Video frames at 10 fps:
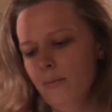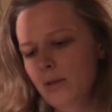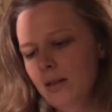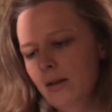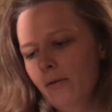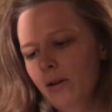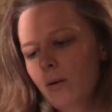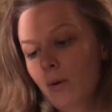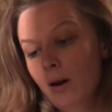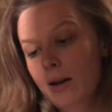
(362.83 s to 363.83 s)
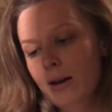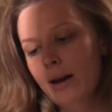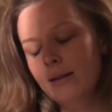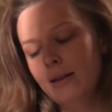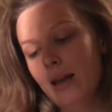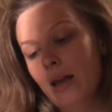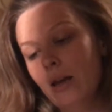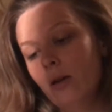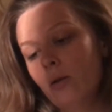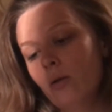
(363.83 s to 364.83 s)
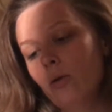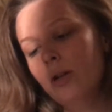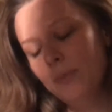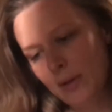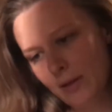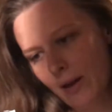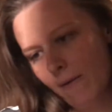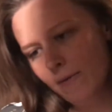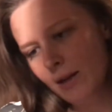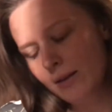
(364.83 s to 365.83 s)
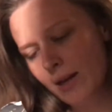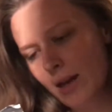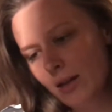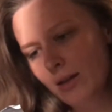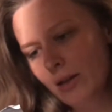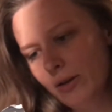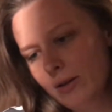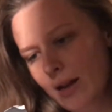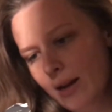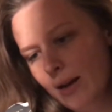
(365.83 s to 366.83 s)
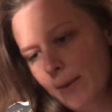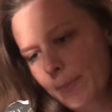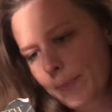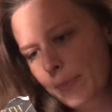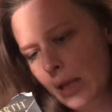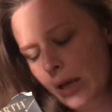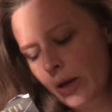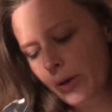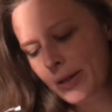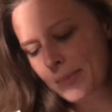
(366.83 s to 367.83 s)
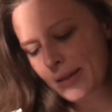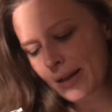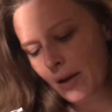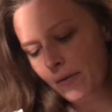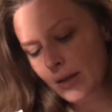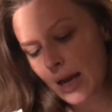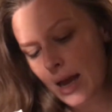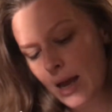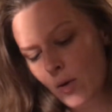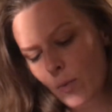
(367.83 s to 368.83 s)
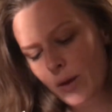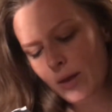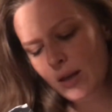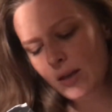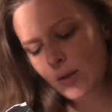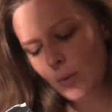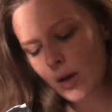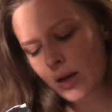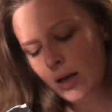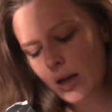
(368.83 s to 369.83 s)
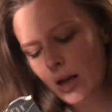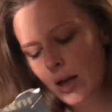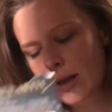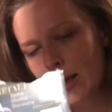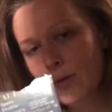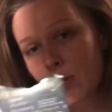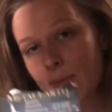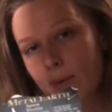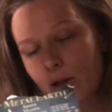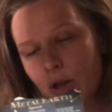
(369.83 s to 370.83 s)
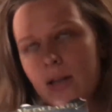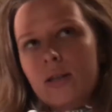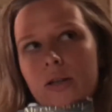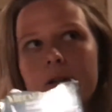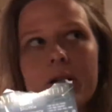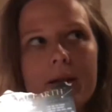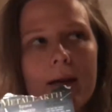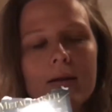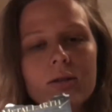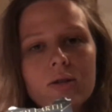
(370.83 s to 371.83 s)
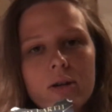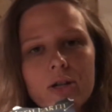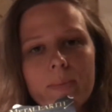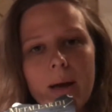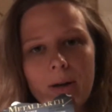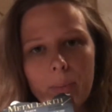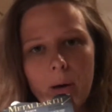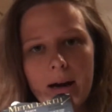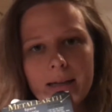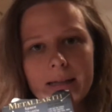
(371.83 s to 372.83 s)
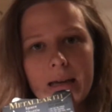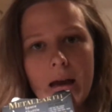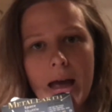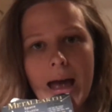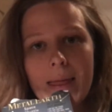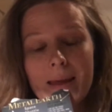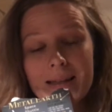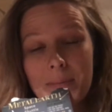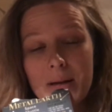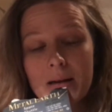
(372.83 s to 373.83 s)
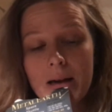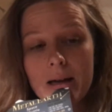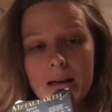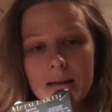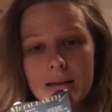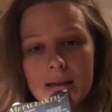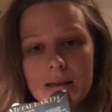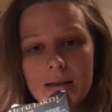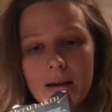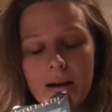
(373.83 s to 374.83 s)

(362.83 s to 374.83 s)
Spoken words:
Discovery one as a Christmas gift, as a Secret Santa Christmas gift, and with this one, this was much easier than the Starship Enterprise. That's because,